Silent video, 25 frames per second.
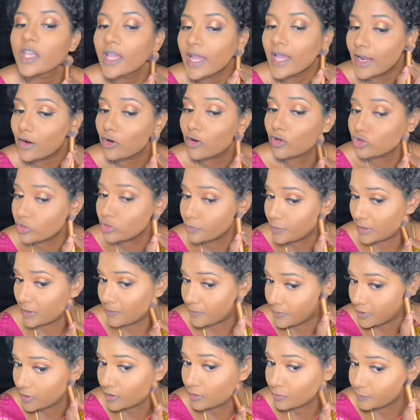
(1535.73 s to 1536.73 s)
And also
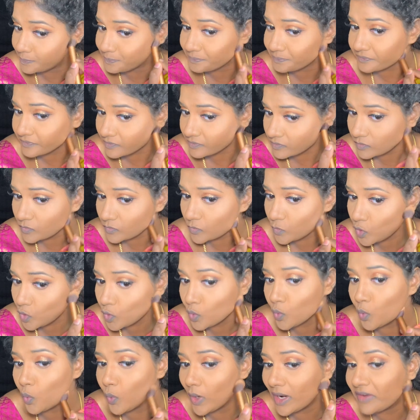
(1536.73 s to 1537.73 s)
people
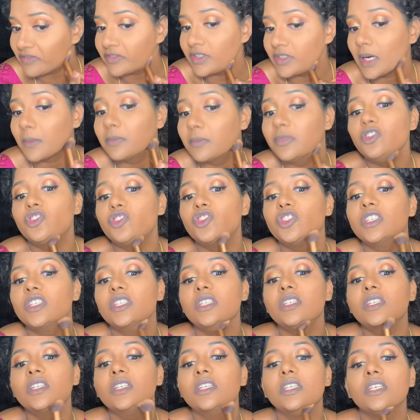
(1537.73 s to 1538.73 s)
who have double
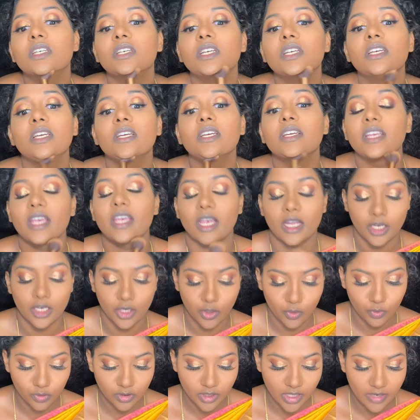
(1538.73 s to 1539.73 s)
chin can
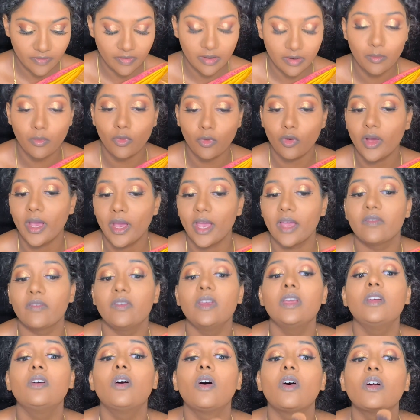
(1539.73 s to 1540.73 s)
use even more
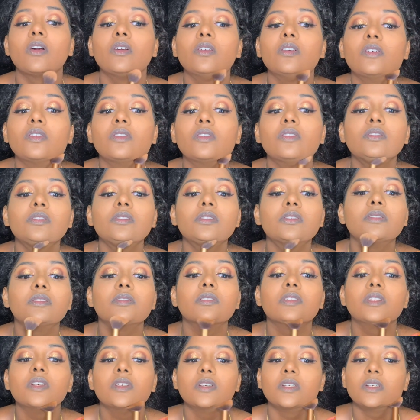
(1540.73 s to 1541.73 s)
heavy contours
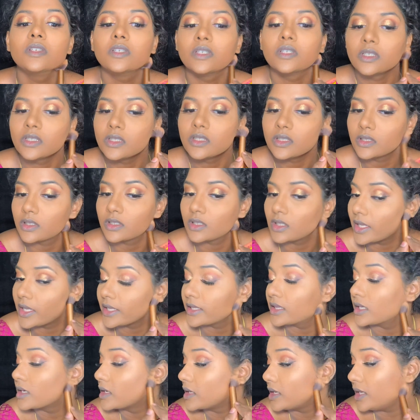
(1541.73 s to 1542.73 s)
like
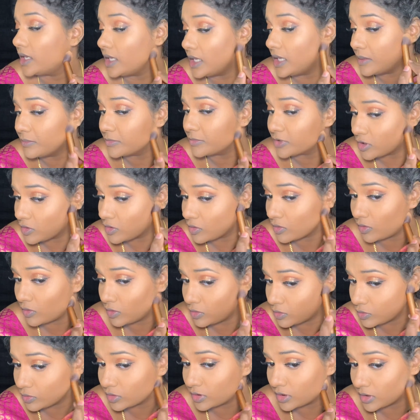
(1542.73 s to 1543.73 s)
the creams and all
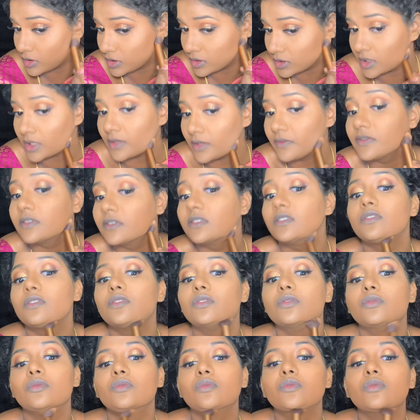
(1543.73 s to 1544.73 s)
those stuffs
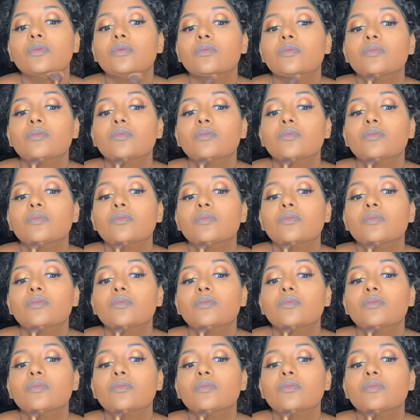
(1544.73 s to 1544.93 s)
to